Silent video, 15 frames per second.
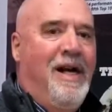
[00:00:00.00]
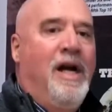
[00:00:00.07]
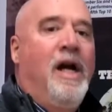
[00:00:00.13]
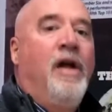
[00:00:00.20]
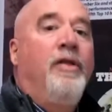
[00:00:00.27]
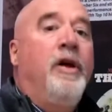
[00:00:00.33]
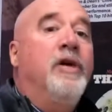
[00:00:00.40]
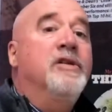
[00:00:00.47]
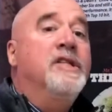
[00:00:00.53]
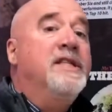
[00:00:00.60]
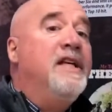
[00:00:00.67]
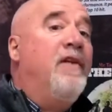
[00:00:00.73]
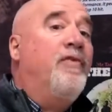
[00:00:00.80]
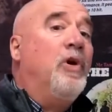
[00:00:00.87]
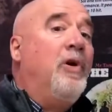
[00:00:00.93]
There are
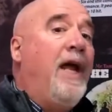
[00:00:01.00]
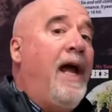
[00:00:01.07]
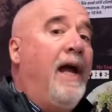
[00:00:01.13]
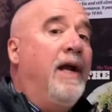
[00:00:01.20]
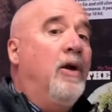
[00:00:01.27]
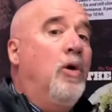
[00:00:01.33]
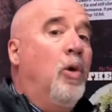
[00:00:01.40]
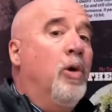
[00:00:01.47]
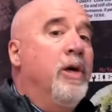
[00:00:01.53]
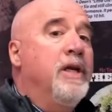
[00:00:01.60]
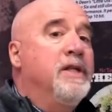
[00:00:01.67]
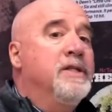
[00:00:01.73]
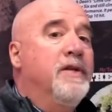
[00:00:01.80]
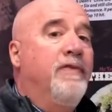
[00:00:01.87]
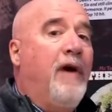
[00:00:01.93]
several categories
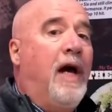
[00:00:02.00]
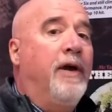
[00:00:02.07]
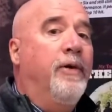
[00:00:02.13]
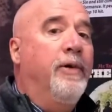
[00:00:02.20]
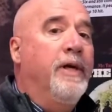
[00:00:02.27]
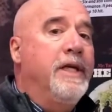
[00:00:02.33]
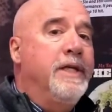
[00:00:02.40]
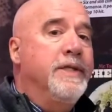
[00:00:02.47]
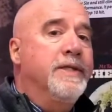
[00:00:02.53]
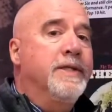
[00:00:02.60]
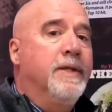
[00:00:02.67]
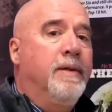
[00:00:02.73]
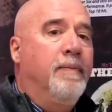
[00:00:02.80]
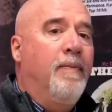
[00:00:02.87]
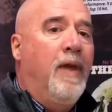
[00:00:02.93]
of honorees
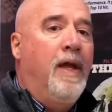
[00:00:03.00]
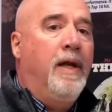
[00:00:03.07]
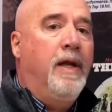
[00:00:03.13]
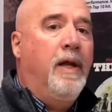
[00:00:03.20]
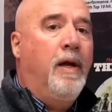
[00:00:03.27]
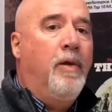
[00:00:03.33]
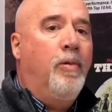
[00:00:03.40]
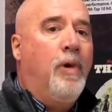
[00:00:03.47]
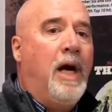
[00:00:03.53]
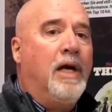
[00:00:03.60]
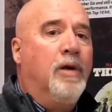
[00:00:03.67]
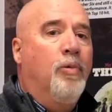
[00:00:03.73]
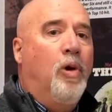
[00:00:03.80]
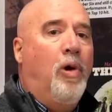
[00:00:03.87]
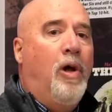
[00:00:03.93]
in the Rock and
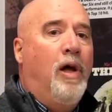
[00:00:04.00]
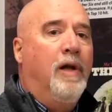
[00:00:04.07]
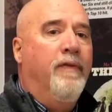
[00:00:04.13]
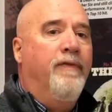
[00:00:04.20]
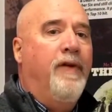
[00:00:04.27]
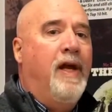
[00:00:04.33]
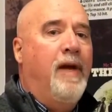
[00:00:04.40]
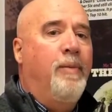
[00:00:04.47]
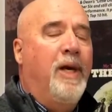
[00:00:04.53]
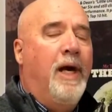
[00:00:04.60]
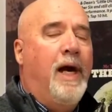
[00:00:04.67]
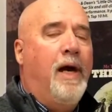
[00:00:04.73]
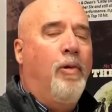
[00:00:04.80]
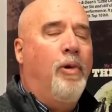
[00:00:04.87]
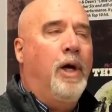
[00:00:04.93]
Roll Hall of Fame in
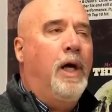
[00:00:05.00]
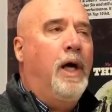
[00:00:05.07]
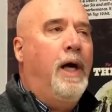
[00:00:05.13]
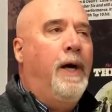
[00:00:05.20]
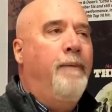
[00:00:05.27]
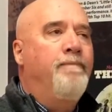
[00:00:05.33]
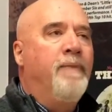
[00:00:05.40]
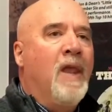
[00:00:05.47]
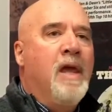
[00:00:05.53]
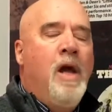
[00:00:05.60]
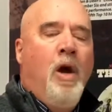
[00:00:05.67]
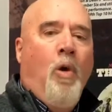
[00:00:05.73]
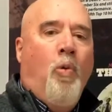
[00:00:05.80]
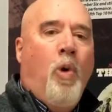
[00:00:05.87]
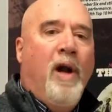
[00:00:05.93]
Iowa.
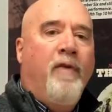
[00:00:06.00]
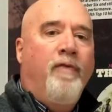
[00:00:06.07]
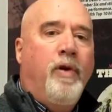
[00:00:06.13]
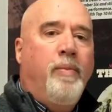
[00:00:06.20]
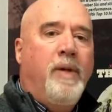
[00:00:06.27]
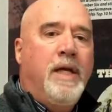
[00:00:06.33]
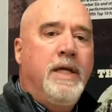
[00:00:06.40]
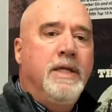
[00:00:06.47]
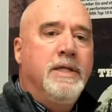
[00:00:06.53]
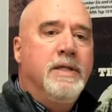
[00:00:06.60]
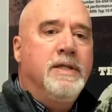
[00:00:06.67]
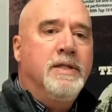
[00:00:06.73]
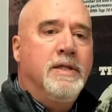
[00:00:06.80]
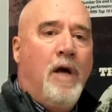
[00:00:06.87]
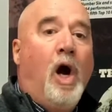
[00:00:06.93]
One of them
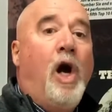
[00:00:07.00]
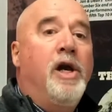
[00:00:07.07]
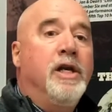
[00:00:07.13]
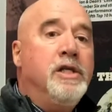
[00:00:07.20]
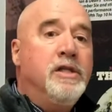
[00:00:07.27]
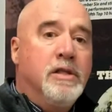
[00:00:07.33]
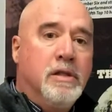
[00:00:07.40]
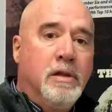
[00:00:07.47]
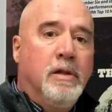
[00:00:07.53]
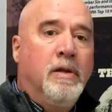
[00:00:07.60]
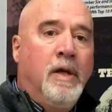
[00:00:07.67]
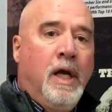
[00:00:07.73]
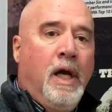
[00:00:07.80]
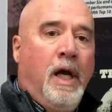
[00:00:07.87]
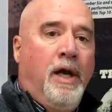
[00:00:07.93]
is artist,
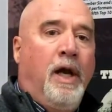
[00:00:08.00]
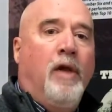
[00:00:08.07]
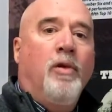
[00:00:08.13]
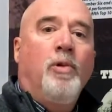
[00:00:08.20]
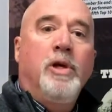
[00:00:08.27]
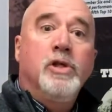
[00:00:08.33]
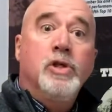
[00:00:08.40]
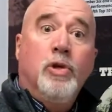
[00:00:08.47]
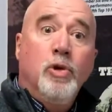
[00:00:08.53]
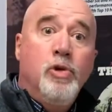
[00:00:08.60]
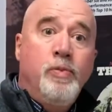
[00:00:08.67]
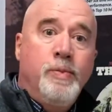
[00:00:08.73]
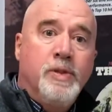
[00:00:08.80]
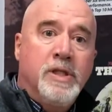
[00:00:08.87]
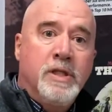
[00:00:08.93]
another one is
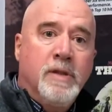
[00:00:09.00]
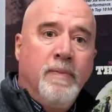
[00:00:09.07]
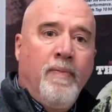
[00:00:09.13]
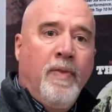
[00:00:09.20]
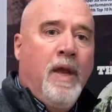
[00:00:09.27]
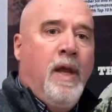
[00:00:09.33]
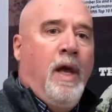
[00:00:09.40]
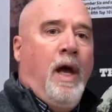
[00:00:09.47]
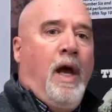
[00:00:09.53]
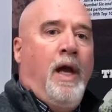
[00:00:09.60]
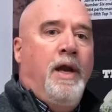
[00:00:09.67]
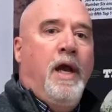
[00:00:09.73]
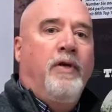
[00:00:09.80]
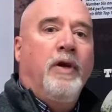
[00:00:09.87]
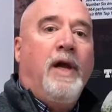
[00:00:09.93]
groups,
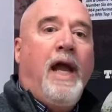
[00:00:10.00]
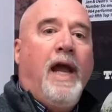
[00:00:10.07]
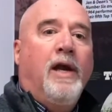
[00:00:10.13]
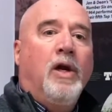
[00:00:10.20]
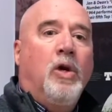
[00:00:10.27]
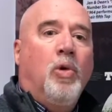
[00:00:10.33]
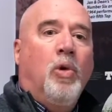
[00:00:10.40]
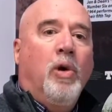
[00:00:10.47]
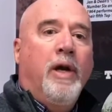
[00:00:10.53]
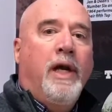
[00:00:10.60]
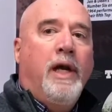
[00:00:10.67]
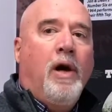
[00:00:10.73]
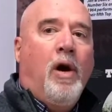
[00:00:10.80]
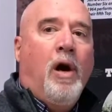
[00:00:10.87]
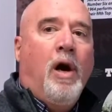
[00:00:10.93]
another category
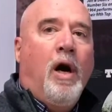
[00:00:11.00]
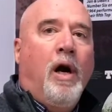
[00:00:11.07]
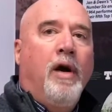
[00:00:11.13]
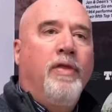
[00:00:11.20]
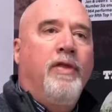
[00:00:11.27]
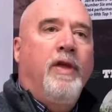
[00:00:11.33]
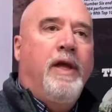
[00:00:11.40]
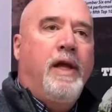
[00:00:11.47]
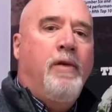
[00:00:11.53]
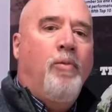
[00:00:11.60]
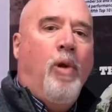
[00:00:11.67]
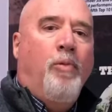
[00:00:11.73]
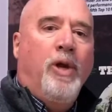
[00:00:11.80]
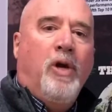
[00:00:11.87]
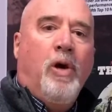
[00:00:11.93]
are what
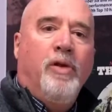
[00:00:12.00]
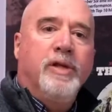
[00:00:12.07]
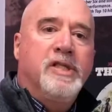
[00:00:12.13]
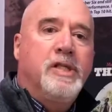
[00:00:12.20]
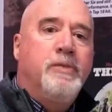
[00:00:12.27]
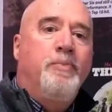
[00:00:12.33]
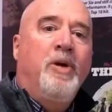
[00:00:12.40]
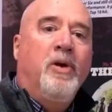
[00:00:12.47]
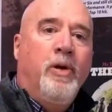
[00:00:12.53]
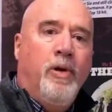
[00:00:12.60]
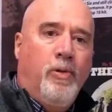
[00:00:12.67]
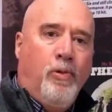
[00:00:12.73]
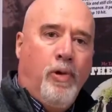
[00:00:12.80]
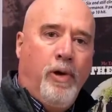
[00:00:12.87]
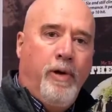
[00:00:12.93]
we call the Spirit
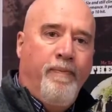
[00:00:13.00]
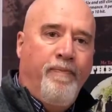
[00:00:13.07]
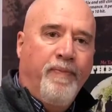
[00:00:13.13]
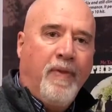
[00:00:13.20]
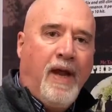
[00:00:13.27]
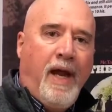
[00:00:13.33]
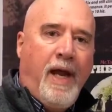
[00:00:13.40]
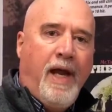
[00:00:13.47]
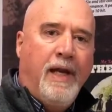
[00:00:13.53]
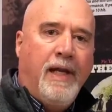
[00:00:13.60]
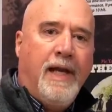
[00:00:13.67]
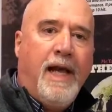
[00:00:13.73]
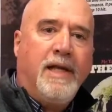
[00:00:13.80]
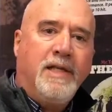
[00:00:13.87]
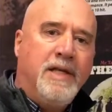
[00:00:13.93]
Award. And a lot
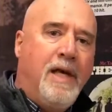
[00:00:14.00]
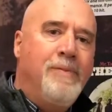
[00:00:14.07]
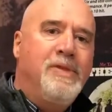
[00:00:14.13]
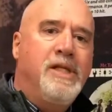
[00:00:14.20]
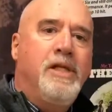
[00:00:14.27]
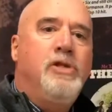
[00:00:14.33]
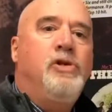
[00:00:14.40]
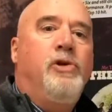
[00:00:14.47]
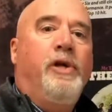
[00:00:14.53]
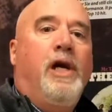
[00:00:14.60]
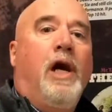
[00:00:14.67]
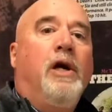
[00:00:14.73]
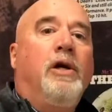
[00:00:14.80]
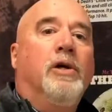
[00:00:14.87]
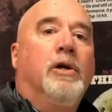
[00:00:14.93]
of times these are
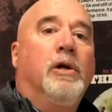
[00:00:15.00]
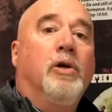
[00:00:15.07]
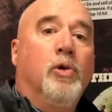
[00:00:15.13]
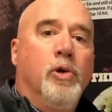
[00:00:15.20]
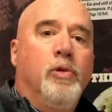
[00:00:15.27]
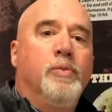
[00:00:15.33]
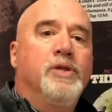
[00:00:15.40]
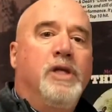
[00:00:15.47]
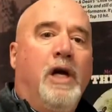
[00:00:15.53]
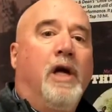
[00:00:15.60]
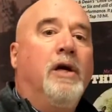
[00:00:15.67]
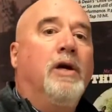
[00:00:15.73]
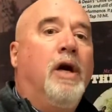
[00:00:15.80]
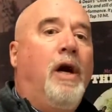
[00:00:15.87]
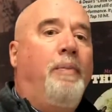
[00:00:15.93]
younger groups,
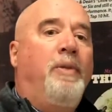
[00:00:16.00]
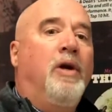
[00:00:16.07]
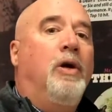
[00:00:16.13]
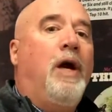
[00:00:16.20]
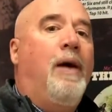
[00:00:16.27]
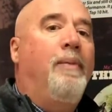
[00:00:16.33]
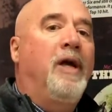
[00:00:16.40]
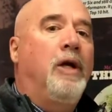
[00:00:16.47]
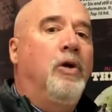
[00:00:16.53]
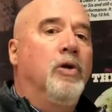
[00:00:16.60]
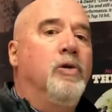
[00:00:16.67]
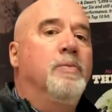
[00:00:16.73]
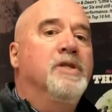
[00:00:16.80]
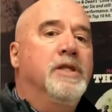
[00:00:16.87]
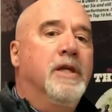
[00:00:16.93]
younger up-and-coming
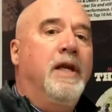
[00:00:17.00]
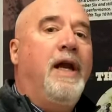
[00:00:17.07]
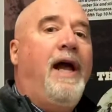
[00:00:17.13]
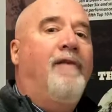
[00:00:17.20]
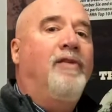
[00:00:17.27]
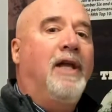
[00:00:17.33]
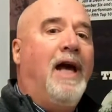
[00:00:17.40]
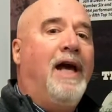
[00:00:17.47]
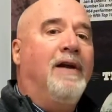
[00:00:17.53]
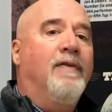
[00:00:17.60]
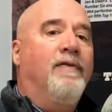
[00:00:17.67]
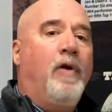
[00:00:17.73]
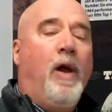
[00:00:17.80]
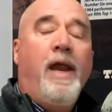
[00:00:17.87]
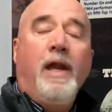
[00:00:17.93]
groups that have a lot of,
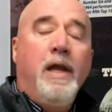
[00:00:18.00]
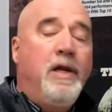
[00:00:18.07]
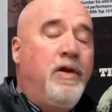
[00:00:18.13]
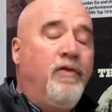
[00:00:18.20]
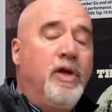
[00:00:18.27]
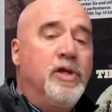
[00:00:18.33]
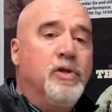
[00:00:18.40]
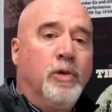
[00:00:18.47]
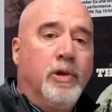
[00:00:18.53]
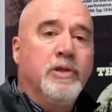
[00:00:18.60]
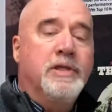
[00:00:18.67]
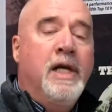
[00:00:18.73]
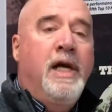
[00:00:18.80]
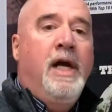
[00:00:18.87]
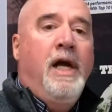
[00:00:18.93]
and individuals
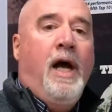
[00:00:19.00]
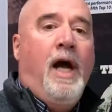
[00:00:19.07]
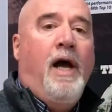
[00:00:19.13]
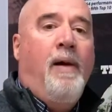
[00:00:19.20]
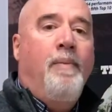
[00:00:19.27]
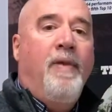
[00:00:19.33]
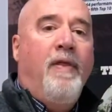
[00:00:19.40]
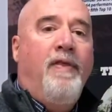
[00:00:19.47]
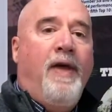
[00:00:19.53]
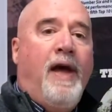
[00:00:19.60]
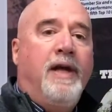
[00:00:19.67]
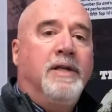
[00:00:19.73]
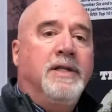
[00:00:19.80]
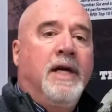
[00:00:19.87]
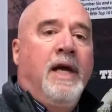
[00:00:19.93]

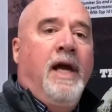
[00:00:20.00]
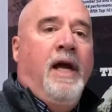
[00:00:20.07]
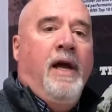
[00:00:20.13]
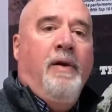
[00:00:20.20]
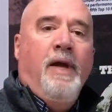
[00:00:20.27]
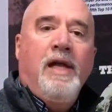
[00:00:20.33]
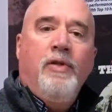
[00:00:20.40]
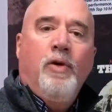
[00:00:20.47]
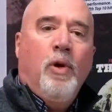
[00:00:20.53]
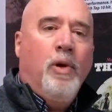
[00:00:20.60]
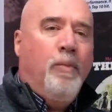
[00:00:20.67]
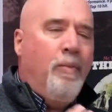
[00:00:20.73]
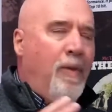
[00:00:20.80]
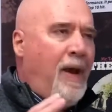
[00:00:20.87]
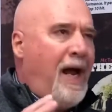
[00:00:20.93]
that either
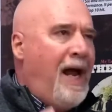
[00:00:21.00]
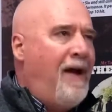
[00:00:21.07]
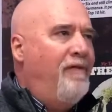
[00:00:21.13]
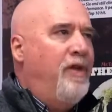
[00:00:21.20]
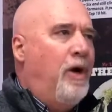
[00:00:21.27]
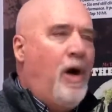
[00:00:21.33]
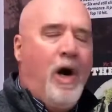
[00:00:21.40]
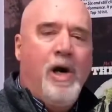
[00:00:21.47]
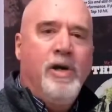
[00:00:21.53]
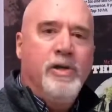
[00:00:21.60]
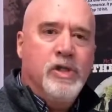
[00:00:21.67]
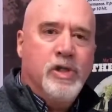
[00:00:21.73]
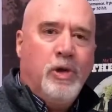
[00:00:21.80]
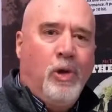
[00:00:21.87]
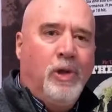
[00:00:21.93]
have their heart and
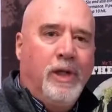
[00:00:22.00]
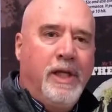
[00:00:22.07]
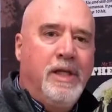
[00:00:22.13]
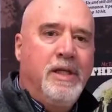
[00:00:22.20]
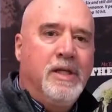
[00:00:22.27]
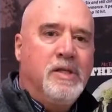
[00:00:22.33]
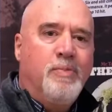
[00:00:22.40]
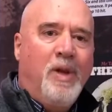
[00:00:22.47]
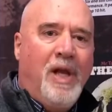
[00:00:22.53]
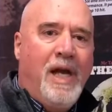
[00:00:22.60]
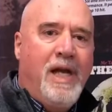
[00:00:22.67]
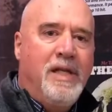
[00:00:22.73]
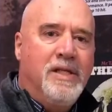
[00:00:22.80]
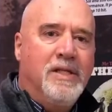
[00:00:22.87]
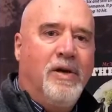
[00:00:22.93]
soul in this
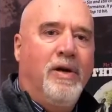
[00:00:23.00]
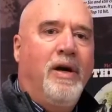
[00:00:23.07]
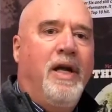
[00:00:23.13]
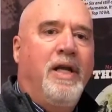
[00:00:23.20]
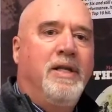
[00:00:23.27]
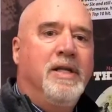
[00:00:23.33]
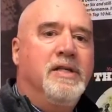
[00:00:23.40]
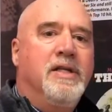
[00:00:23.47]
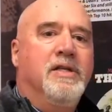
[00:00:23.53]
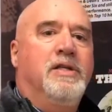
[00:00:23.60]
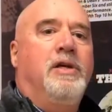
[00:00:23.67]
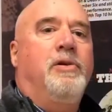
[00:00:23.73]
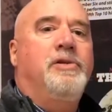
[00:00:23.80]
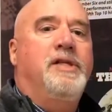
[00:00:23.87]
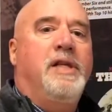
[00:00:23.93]
place or in this
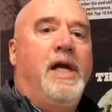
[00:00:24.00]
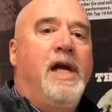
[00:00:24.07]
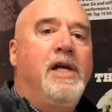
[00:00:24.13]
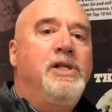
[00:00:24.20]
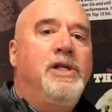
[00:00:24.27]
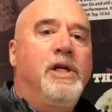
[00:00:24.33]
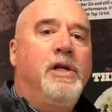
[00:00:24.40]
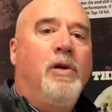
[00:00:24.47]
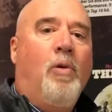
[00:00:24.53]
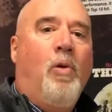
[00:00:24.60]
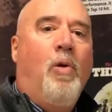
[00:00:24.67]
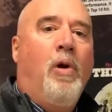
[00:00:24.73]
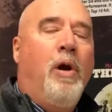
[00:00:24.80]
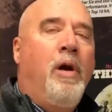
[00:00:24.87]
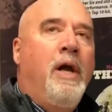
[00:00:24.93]
association,
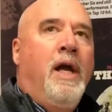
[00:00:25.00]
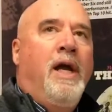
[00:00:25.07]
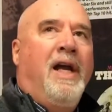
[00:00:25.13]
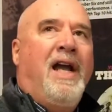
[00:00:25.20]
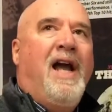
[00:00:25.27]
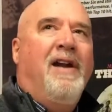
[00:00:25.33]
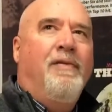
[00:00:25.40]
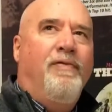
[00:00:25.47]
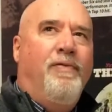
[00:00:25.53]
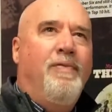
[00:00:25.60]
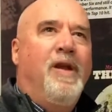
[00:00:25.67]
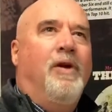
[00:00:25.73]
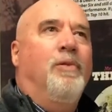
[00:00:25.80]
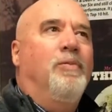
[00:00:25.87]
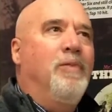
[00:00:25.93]
or kind of, you
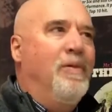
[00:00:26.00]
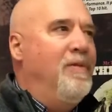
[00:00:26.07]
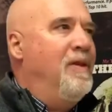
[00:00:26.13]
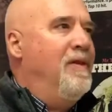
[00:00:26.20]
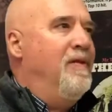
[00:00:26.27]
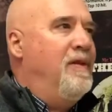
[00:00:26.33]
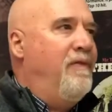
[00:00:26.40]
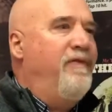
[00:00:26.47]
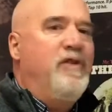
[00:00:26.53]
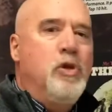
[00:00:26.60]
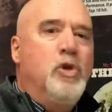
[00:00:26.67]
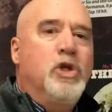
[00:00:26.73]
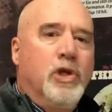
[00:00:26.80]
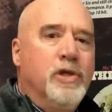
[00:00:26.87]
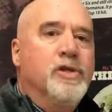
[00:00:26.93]
know, the
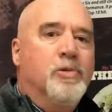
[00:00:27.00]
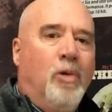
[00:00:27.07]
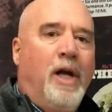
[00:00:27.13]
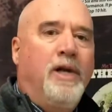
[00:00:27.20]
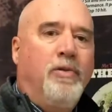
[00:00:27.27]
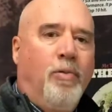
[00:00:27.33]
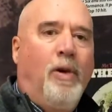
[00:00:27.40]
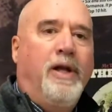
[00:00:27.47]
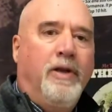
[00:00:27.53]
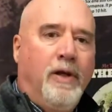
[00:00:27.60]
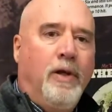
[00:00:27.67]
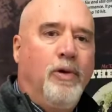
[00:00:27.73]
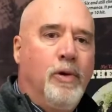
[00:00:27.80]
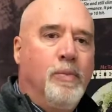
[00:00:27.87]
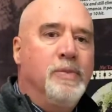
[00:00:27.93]
future's what the
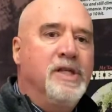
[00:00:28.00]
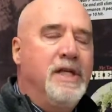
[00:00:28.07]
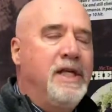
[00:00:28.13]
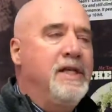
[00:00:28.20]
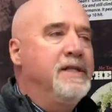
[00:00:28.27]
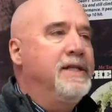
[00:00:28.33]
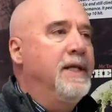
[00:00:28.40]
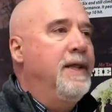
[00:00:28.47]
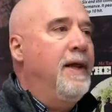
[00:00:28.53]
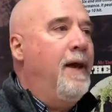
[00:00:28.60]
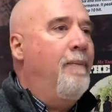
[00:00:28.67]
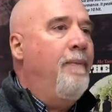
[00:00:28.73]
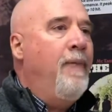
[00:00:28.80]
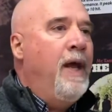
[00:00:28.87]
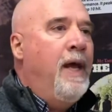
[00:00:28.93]
group sees in them.
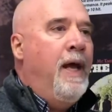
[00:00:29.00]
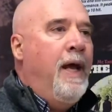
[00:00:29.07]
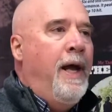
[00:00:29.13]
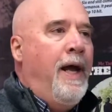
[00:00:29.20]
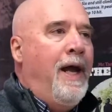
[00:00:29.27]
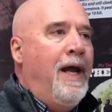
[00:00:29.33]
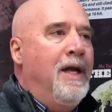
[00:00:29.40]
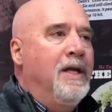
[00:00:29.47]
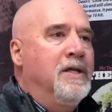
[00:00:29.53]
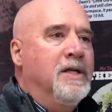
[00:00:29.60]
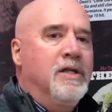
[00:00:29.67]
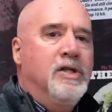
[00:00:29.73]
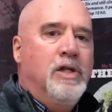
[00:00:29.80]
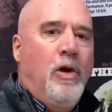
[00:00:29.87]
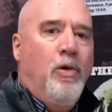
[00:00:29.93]
And
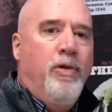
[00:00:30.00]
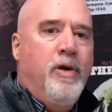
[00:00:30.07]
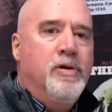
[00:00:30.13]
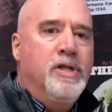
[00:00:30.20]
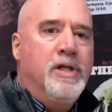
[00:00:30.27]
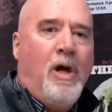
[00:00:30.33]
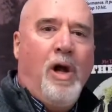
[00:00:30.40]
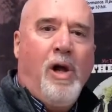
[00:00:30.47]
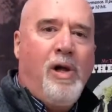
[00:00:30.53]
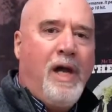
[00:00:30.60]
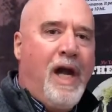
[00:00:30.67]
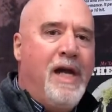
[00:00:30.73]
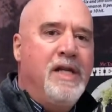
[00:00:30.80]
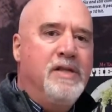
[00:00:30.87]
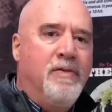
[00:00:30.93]
so there's all
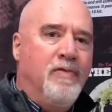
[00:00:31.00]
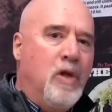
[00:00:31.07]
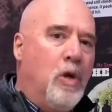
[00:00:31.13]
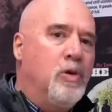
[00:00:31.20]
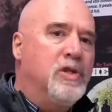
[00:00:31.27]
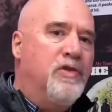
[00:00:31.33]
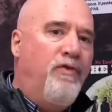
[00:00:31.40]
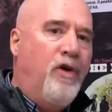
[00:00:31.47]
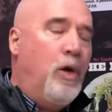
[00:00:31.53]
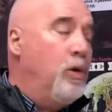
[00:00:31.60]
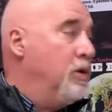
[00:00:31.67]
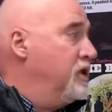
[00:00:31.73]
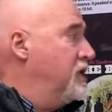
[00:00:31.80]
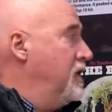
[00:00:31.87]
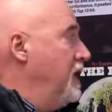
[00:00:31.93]
kinds of those
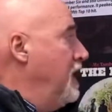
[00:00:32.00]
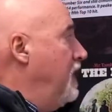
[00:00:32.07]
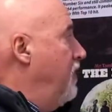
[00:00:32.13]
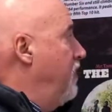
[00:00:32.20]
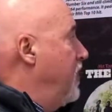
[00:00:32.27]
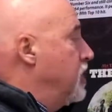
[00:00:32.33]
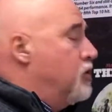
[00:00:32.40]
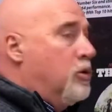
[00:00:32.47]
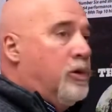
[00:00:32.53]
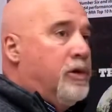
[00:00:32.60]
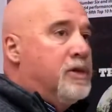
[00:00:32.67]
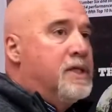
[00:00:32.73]
folks, the individuals